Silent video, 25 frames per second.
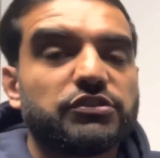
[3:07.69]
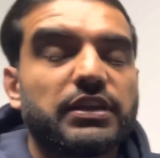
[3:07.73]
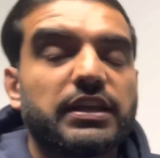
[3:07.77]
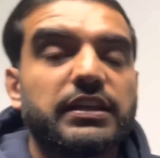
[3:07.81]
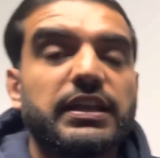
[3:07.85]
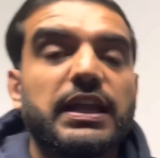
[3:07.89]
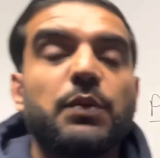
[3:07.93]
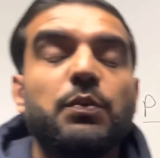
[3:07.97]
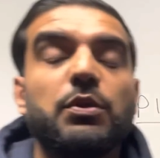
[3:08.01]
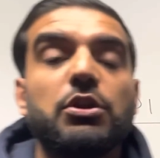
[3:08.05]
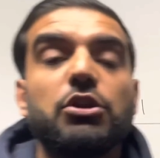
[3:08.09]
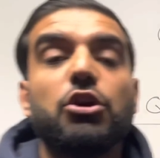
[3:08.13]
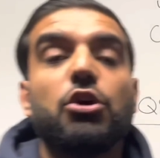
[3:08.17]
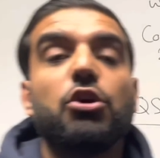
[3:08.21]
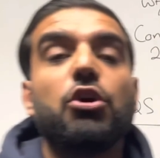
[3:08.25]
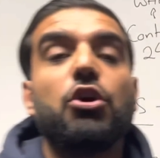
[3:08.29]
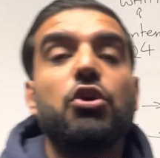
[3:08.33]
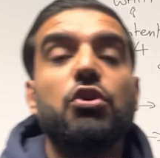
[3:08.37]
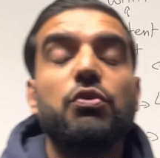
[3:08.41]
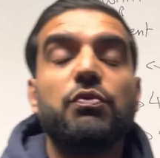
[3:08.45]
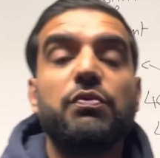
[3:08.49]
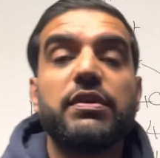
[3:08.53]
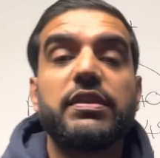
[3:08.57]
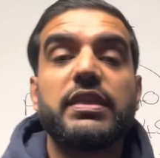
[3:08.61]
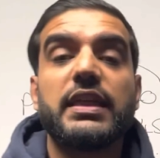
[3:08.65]
And I will go
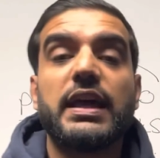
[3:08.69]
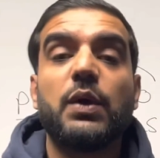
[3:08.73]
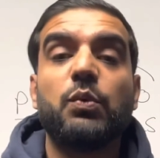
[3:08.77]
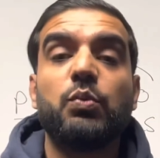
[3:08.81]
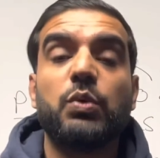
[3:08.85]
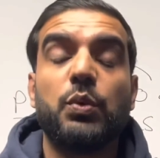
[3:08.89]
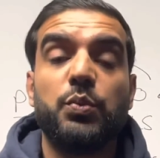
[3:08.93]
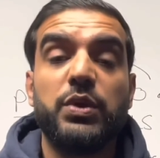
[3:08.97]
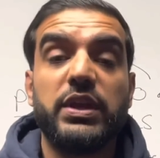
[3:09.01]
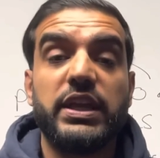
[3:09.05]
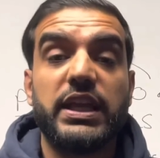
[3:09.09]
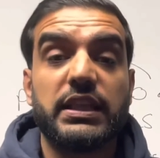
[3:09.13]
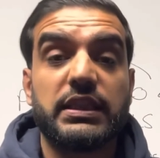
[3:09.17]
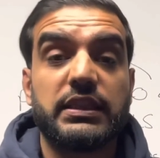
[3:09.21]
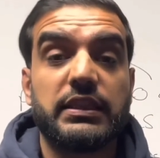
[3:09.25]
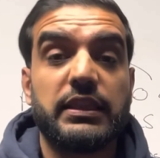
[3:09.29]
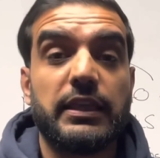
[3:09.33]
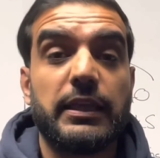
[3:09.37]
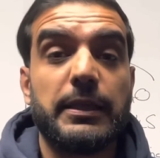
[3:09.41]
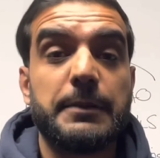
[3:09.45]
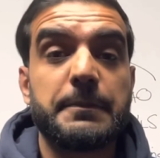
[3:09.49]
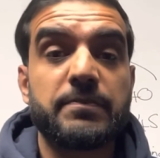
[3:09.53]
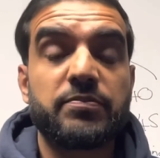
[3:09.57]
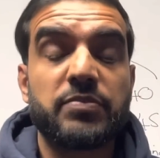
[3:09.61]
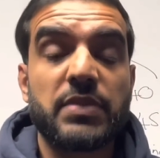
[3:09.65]
over that when we get there.